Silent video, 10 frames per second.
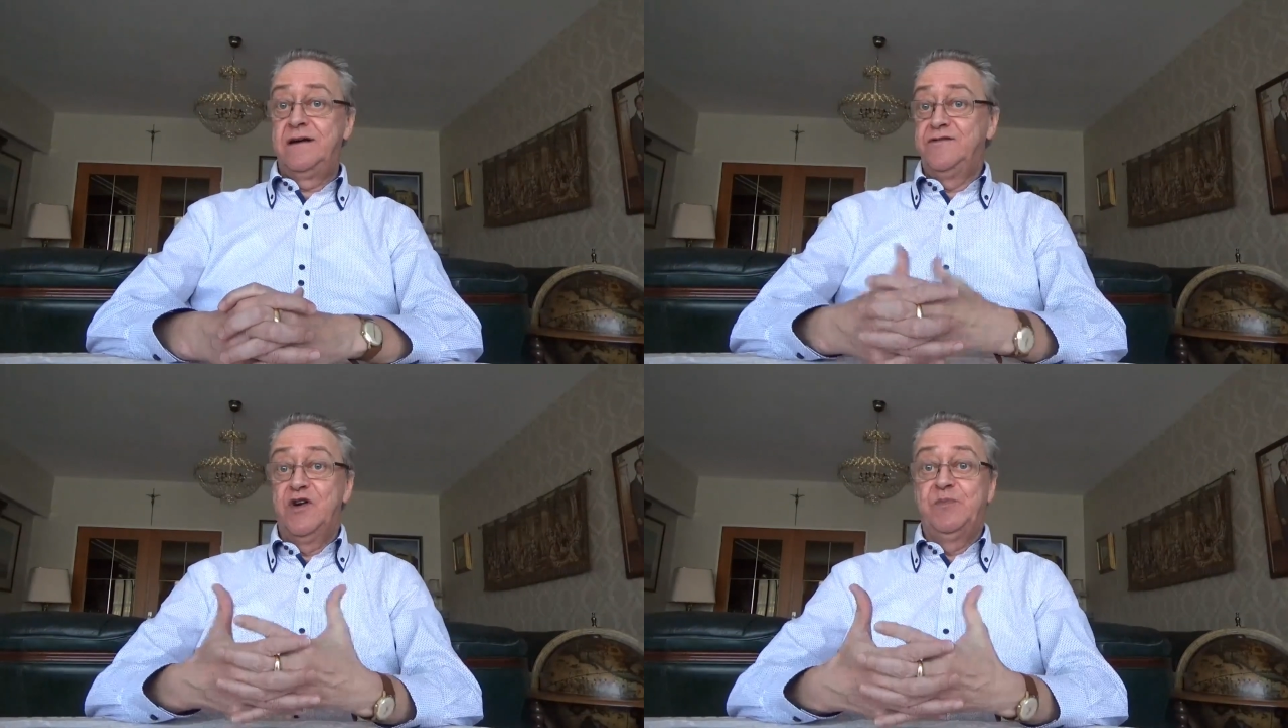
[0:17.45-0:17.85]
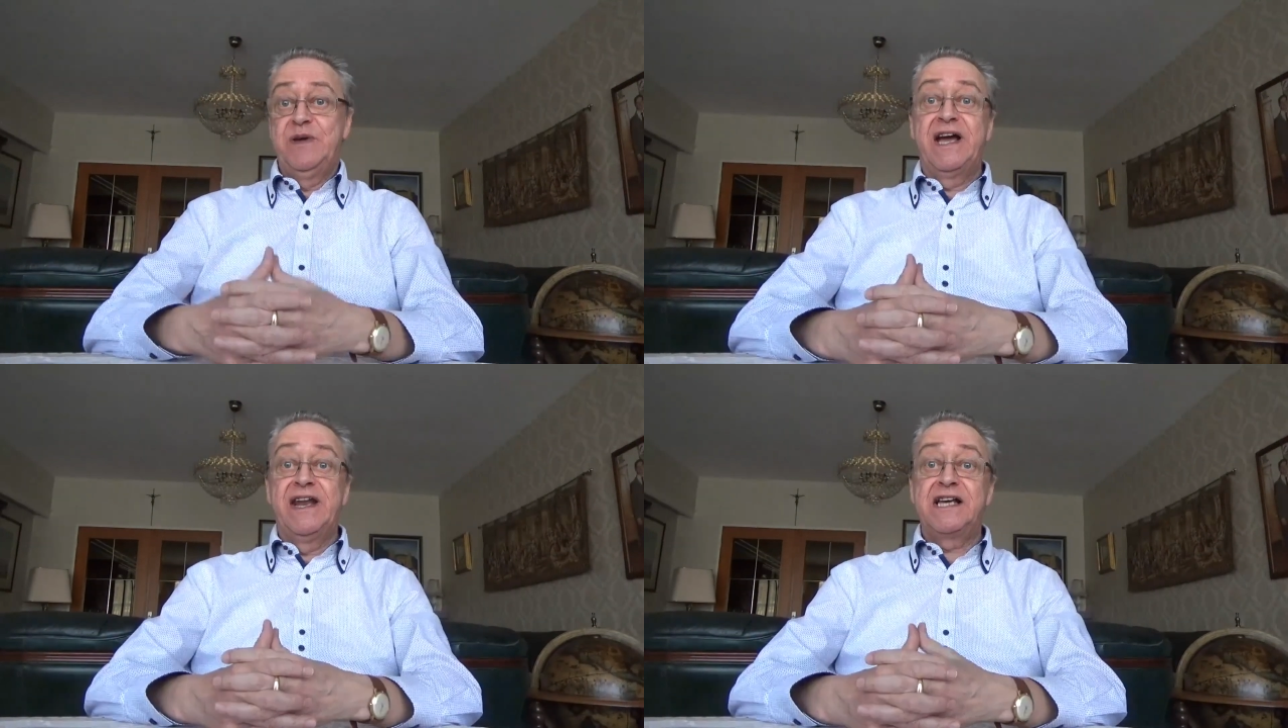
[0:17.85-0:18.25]
not
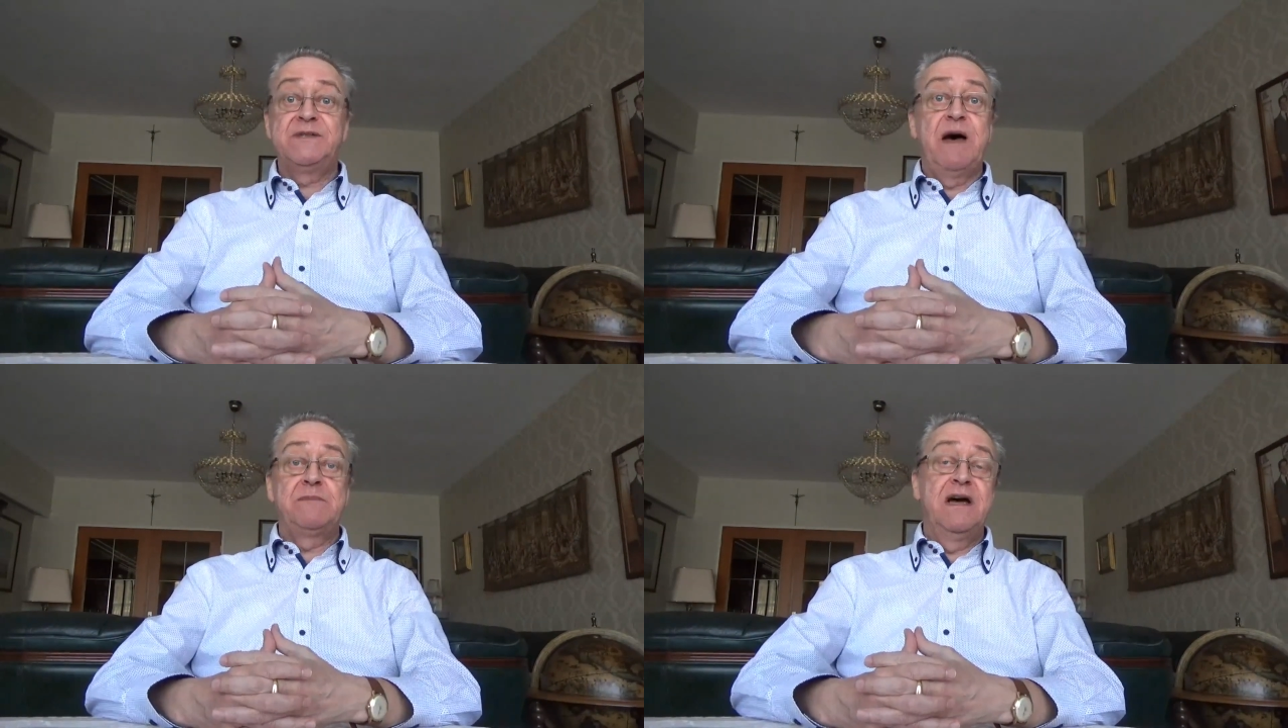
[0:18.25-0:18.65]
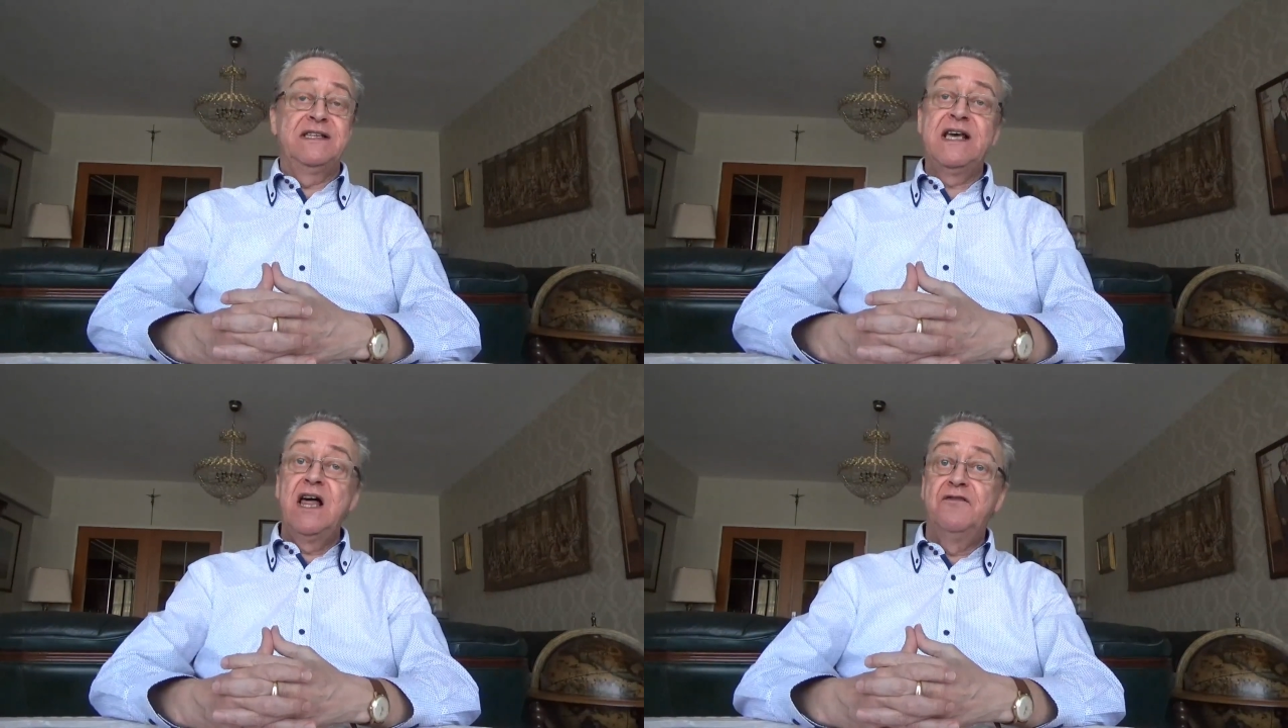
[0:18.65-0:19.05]
being an expat
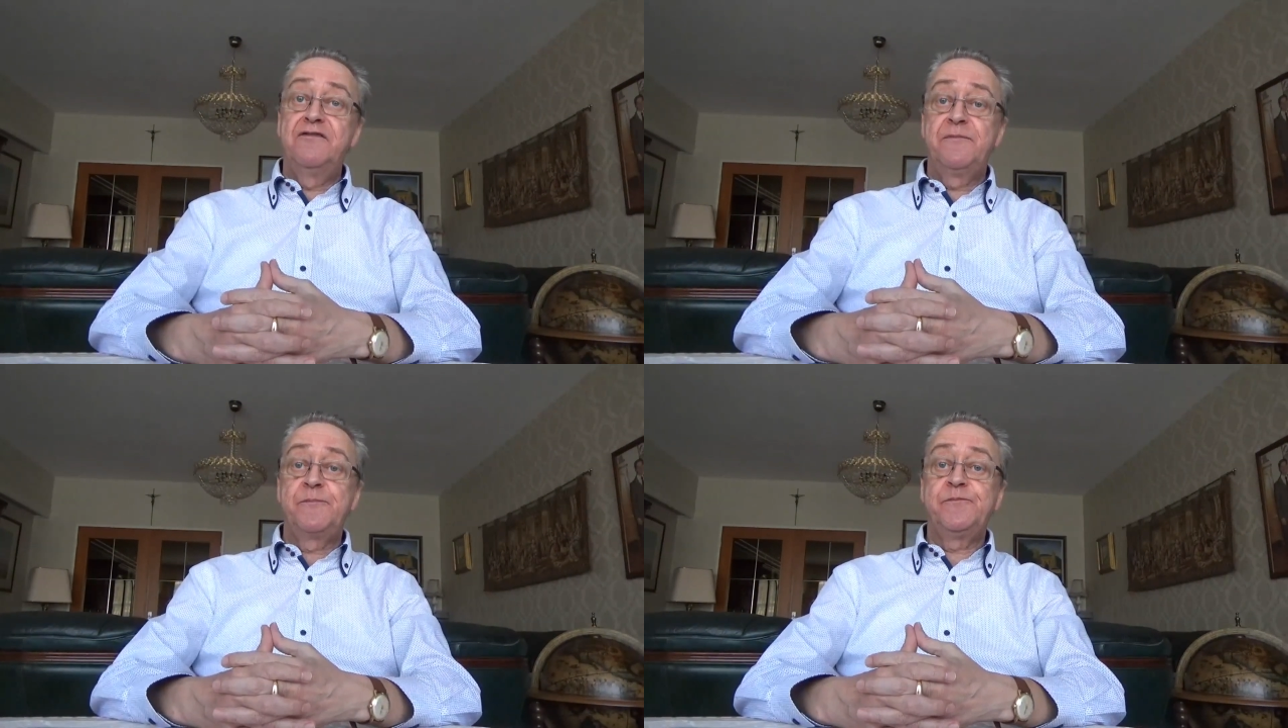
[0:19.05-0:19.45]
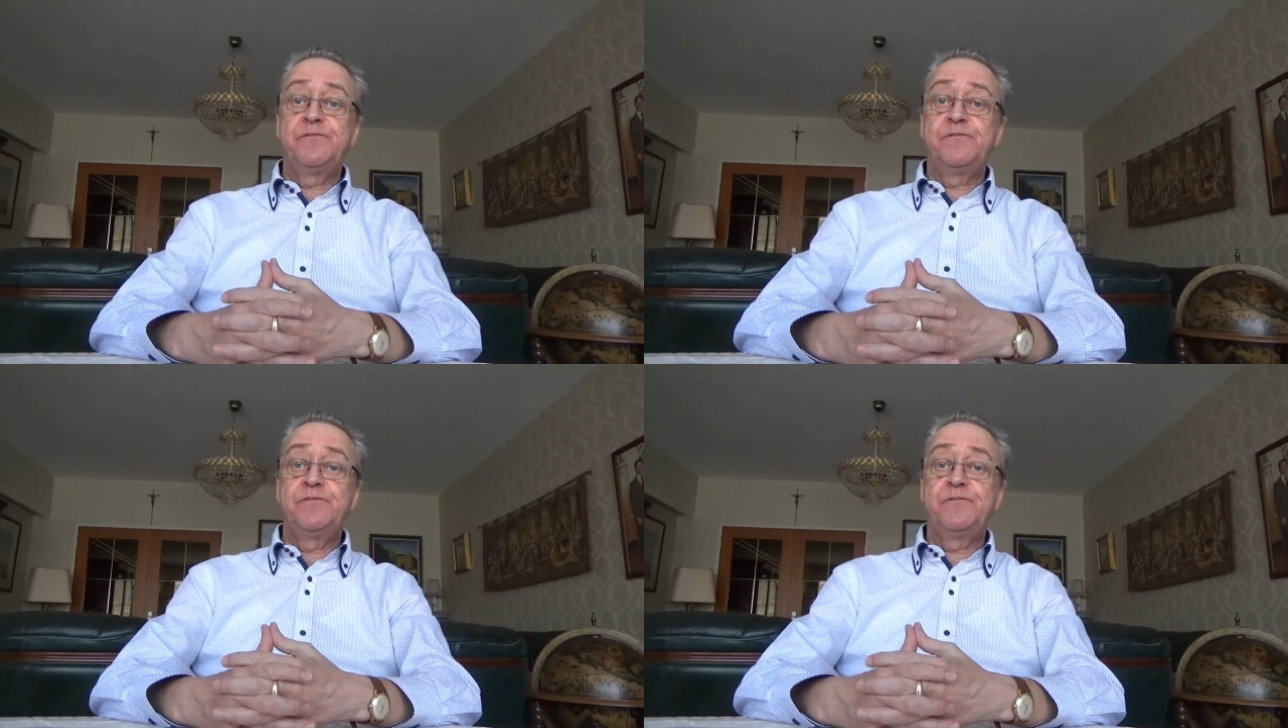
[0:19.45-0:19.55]
myself.